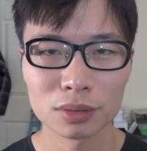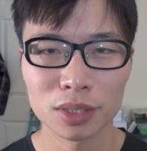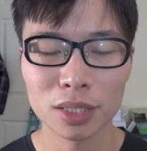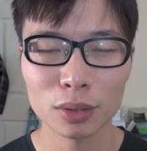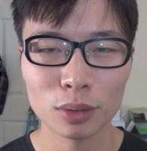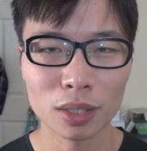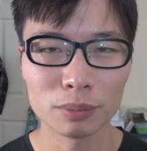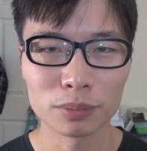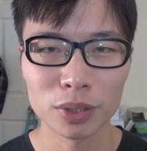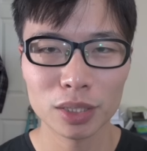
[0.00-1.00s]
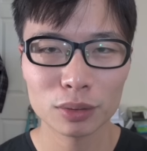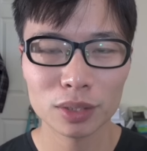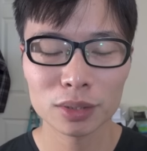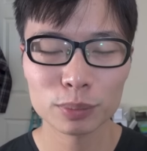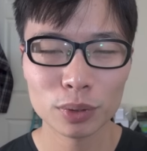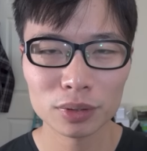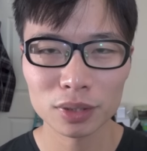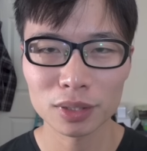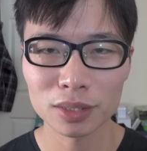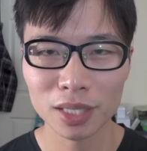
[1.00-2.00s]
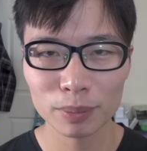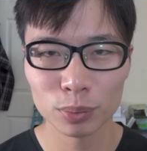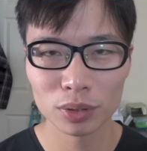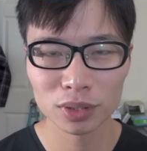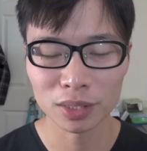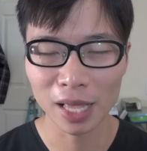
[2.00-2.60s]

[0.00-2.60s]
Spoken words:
kill him, kill this person and that person,